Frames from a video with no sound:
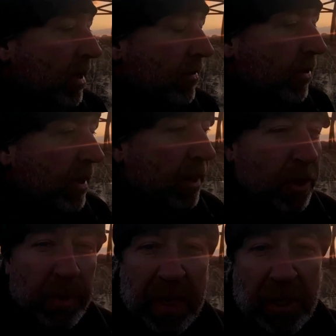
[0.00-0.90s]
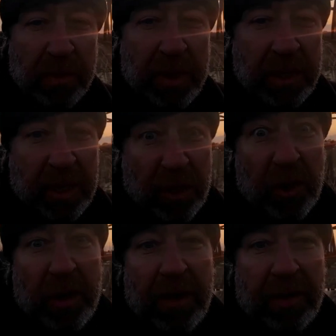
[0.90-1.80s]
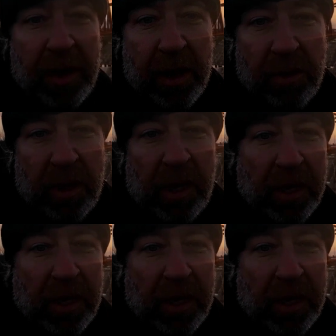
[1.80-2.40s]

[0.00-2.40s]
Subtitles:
And if you're in the close protection business, you never know.